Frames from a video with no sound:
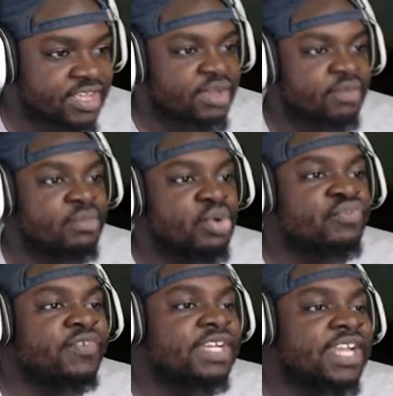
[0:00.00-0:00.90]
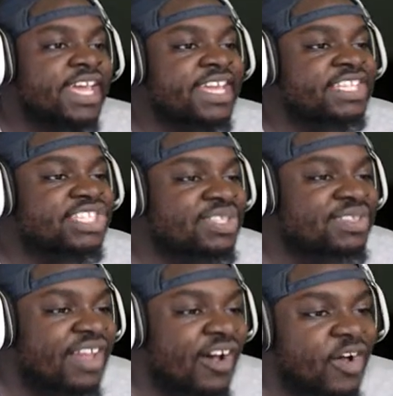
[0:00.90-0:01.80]
Moving date
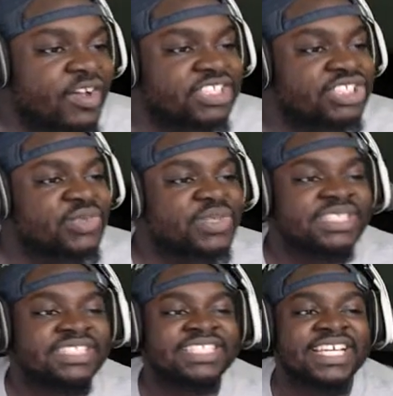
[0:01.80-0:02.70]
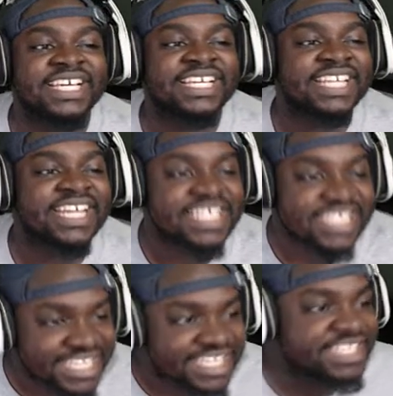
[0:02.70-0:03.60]
August 22nd,
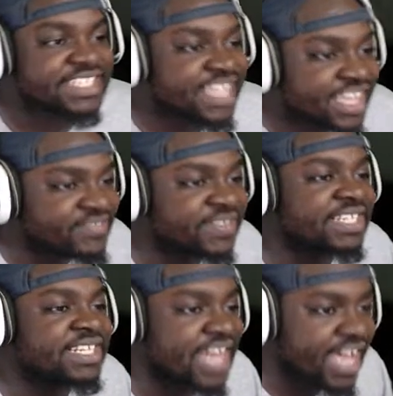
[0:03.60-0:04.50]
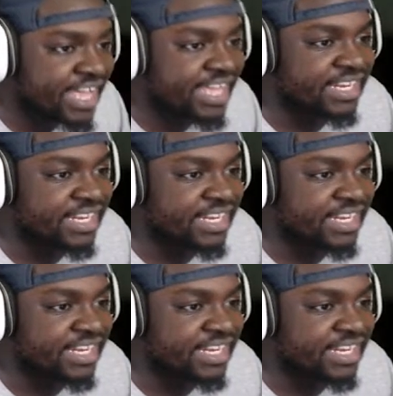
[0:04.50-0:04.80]
1979.